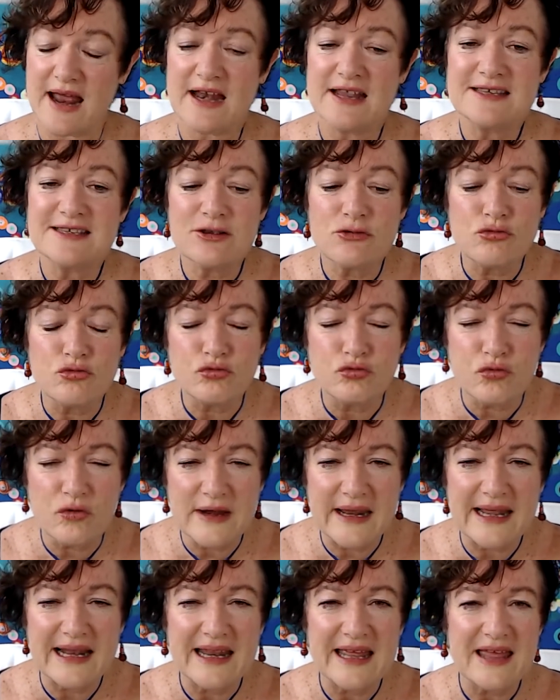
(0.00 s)
And it's a
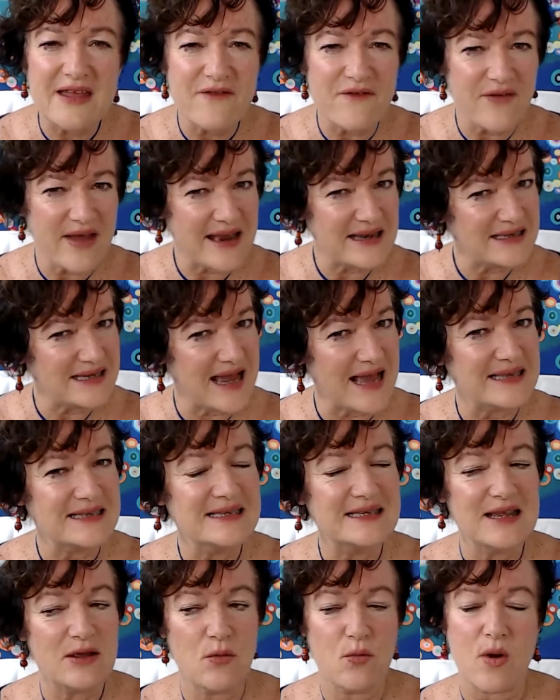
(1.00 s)
really
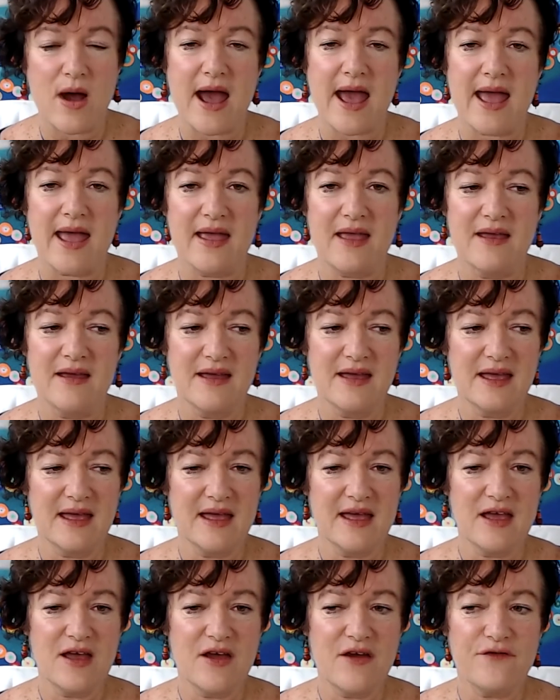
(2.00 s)
fantastic way
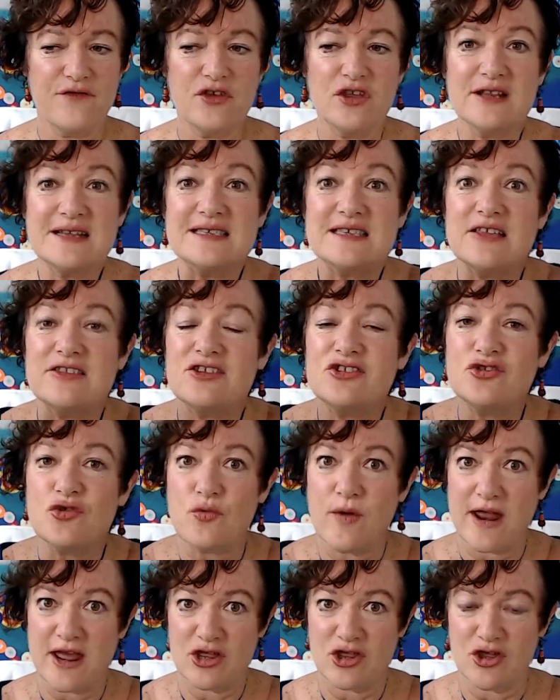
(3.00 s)
for you to set the
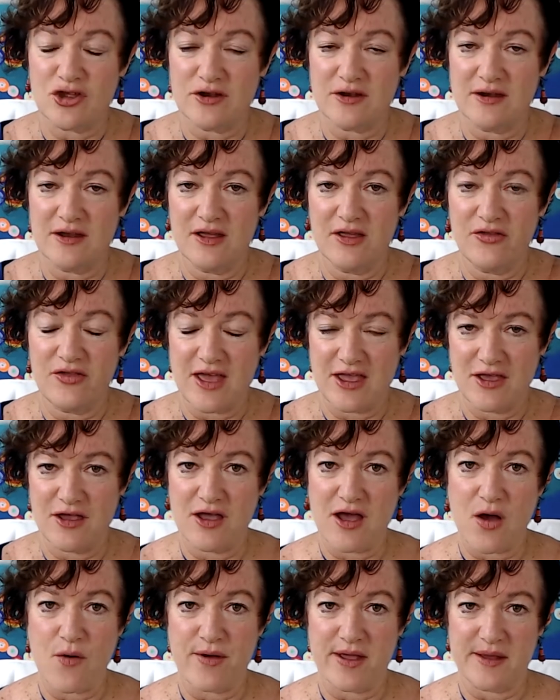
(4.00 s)
direction that you're
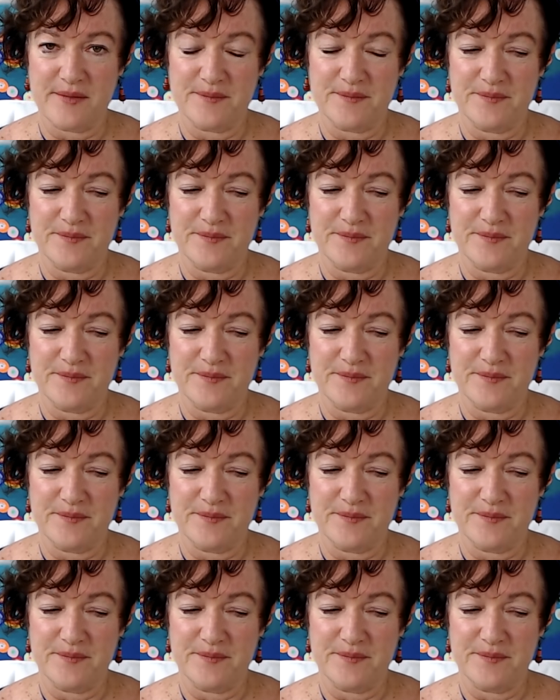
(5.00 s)
going.